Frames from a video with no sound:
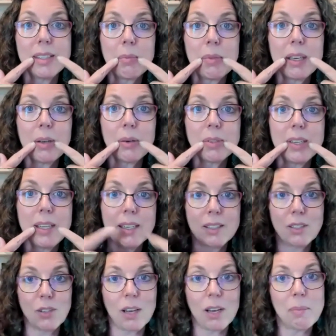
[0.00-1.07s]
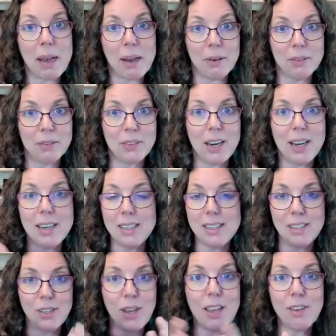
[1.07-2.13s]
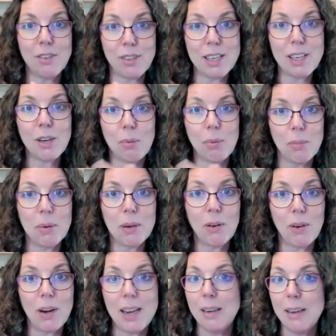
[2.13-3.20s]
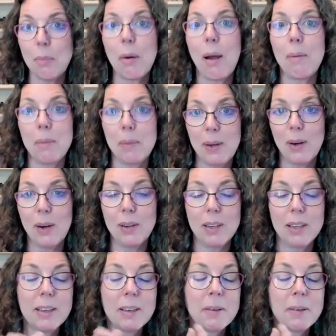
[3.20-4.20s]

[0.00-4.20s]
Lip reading: something goes in, should come out, right? And you think you're pooping great, you probably aren't.